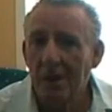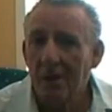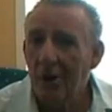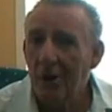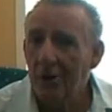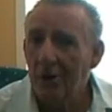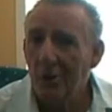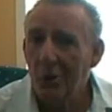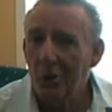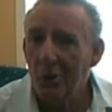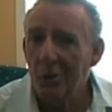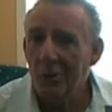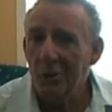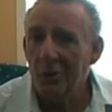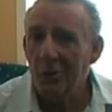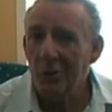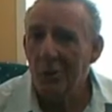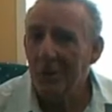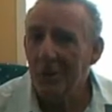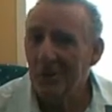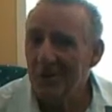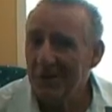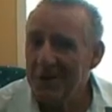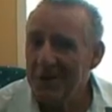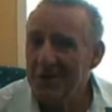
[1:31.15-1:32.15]
I thought,
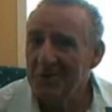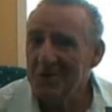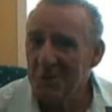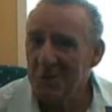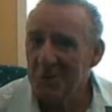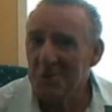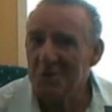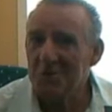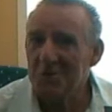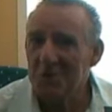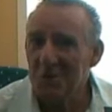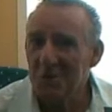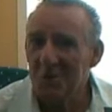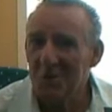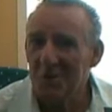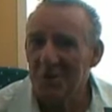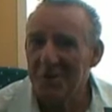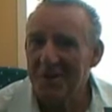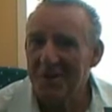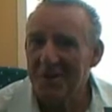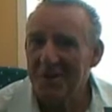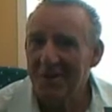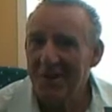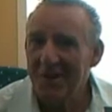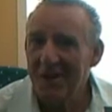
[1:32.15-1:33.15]
well, here's a good
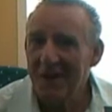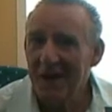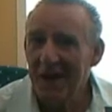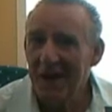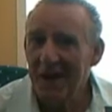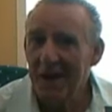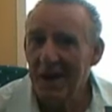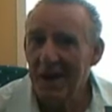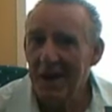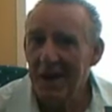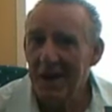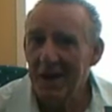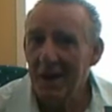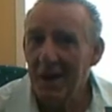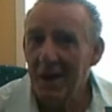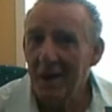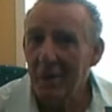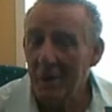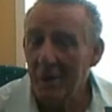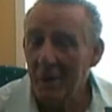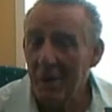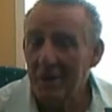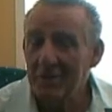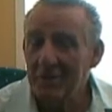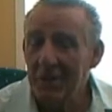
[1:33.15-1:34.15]
story and
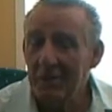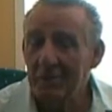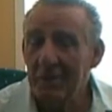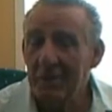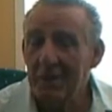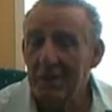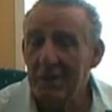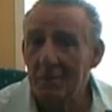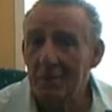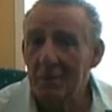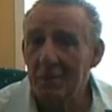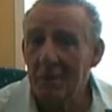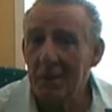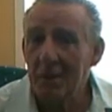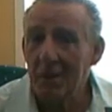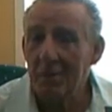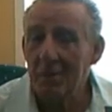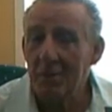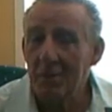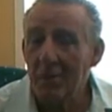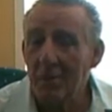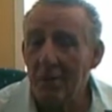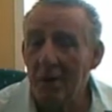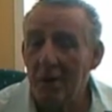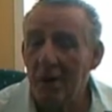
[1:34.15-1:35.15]
something to put in
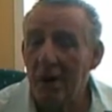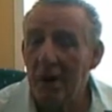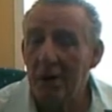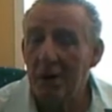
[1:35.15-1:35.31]
a book.